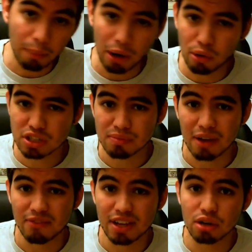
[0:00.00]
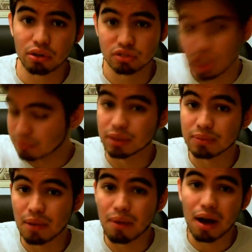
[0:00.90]
By watching my video,
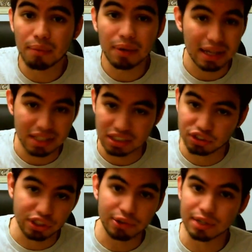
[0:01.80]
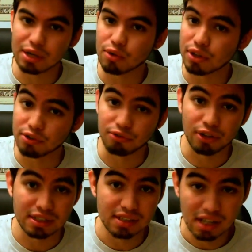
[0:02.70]
thumbsing them up, and just sharing it with your
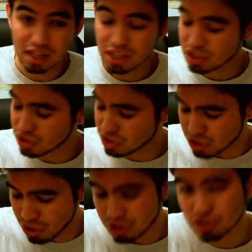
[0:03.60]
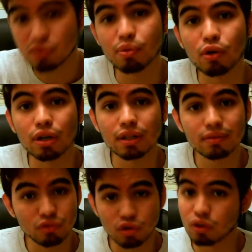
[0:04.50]
friends. Your support
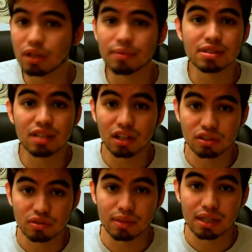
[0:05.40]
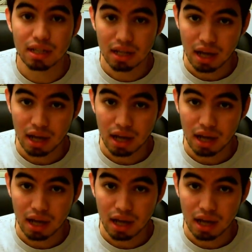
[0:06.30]
truly means a lot to me.